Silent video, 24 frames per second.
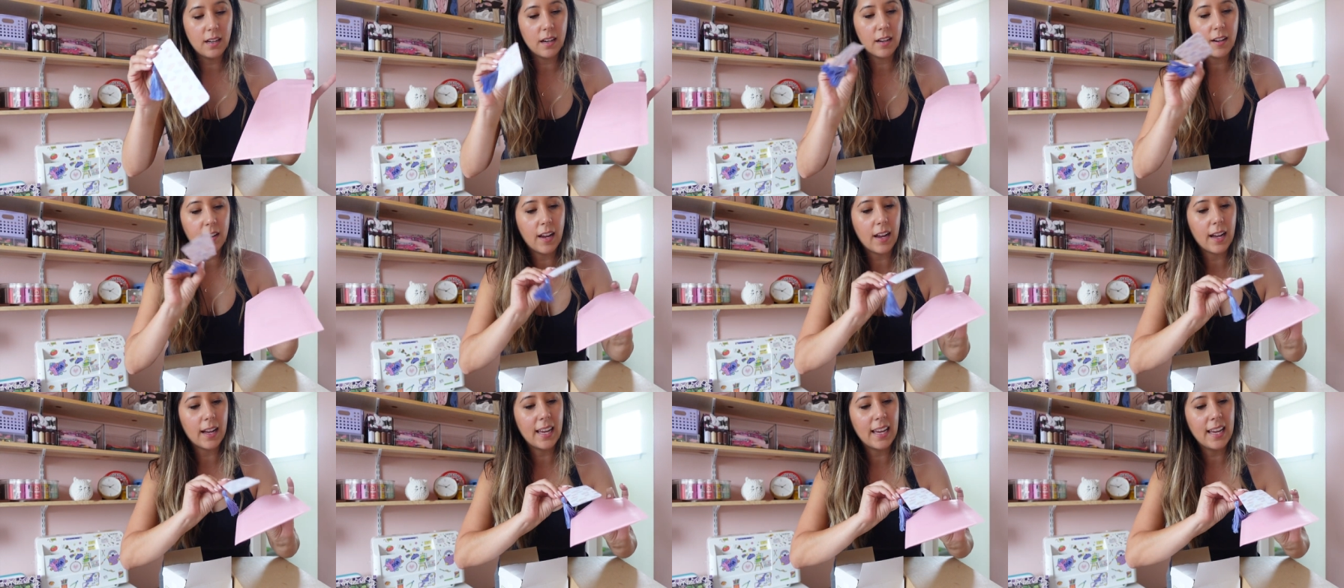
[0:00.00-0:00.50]
Okay,
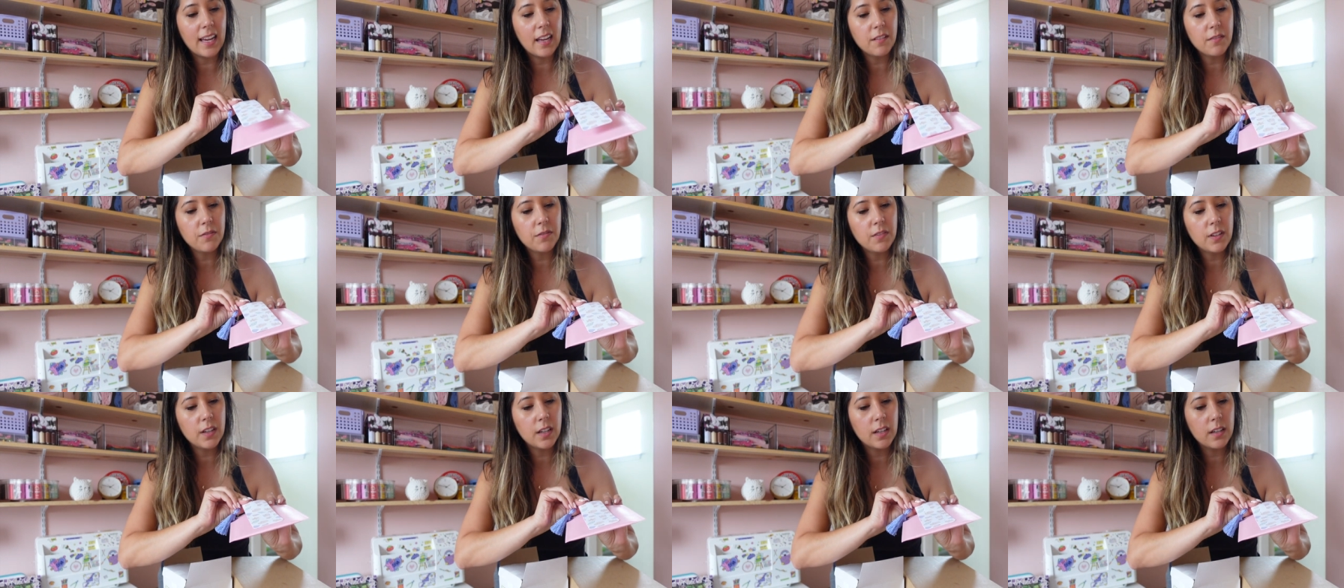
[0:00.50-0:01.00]
I can't
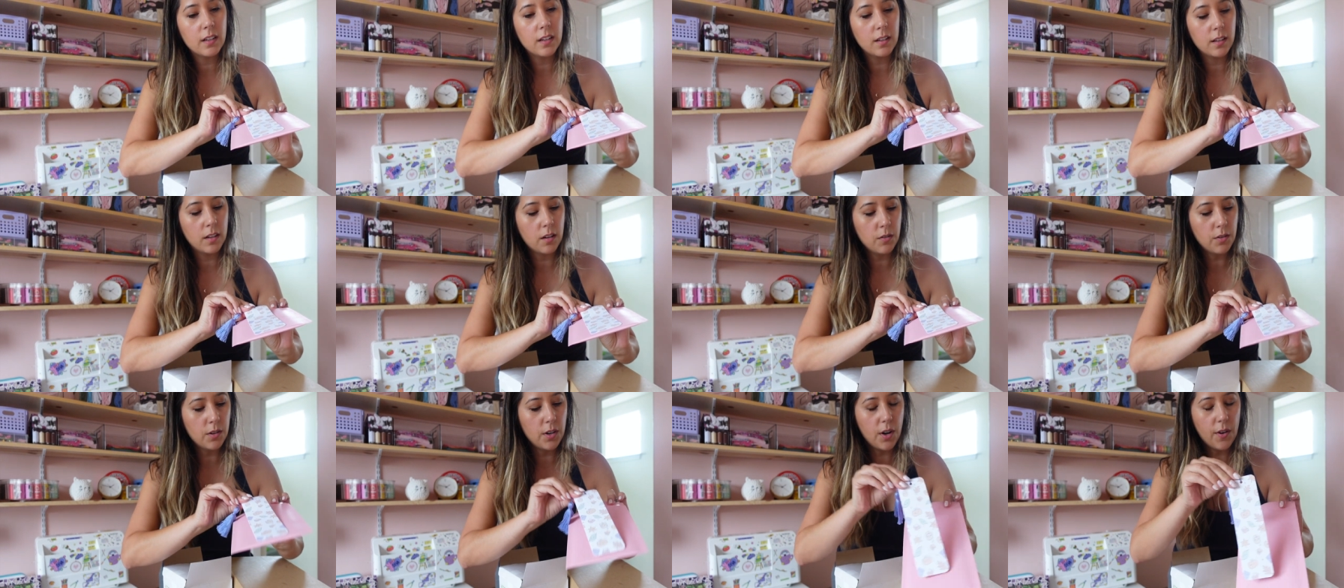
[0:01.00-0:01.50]
fit,
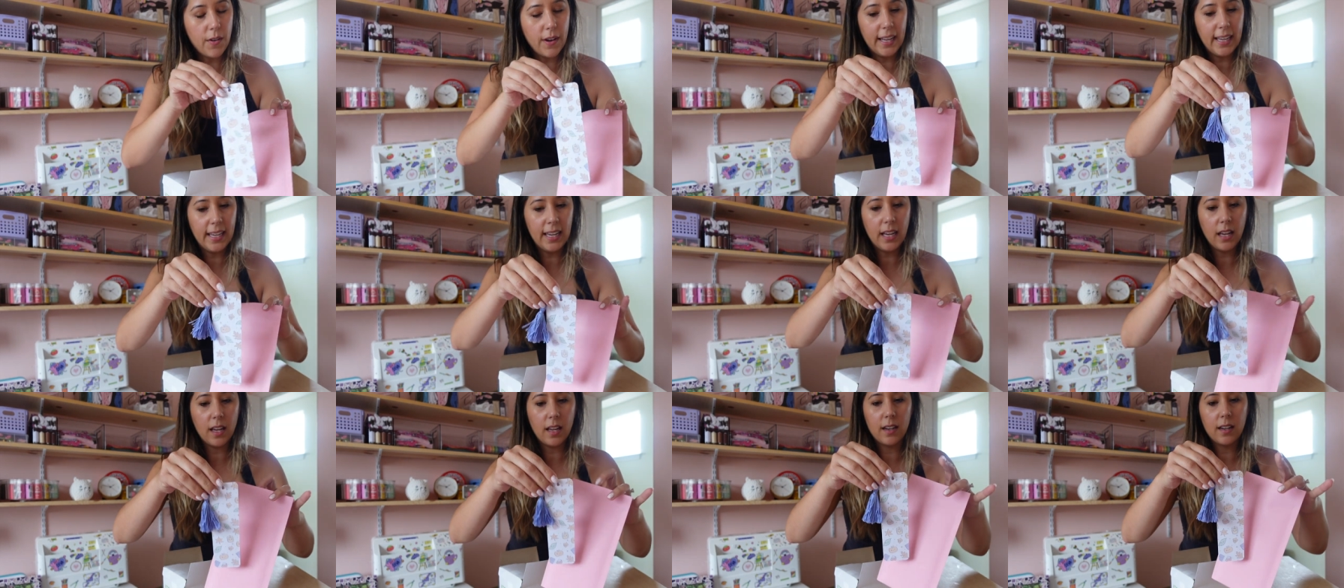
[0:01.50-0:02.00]
oh no, I
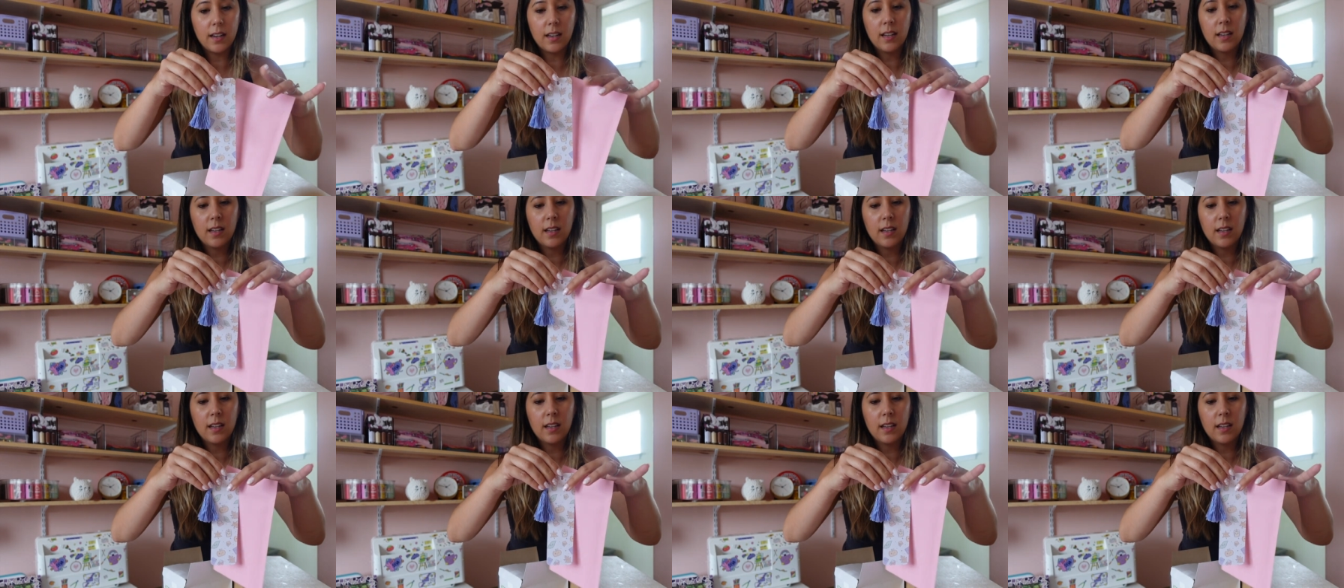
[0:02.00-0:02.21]
can.